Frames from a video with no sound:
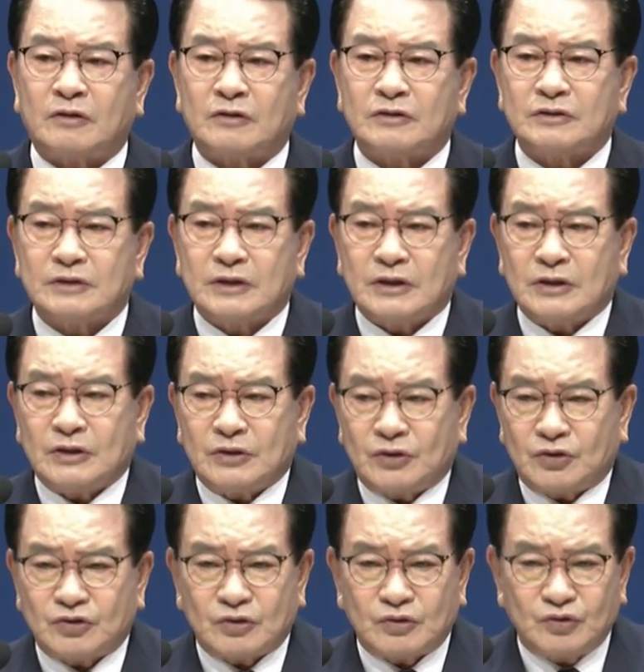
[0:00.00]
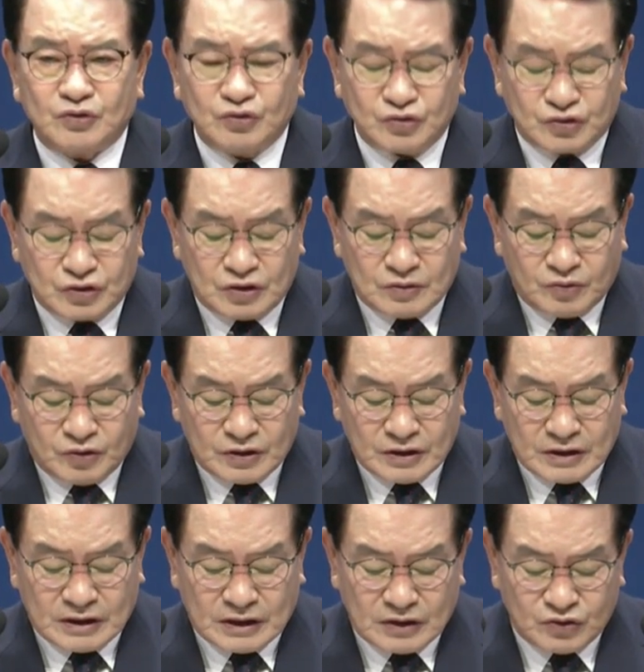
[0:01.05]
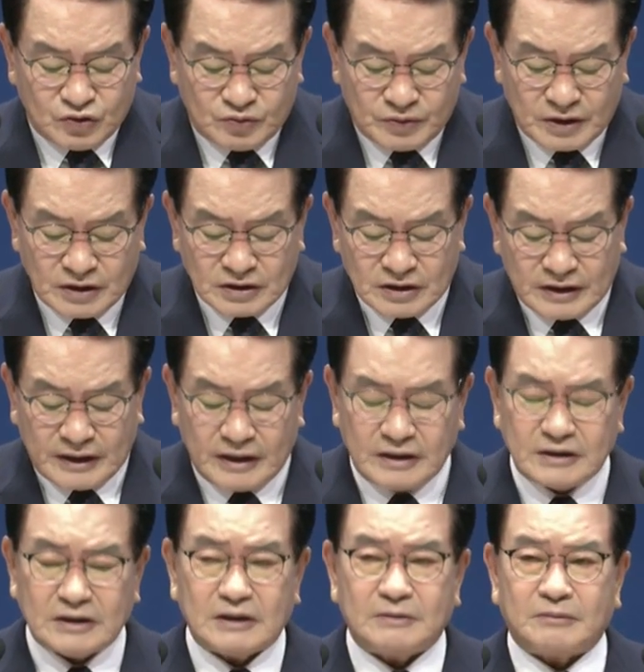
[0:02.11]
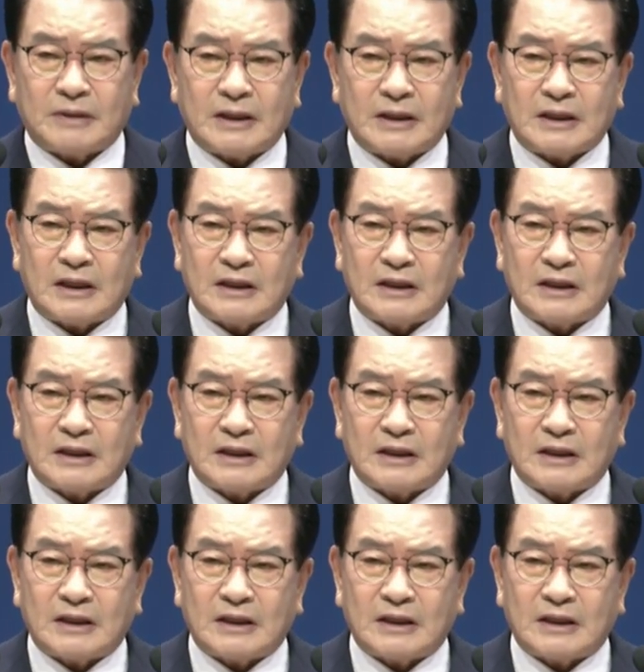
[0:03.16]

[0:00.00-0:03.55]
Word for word: Strange enough, people cannot be satisfied.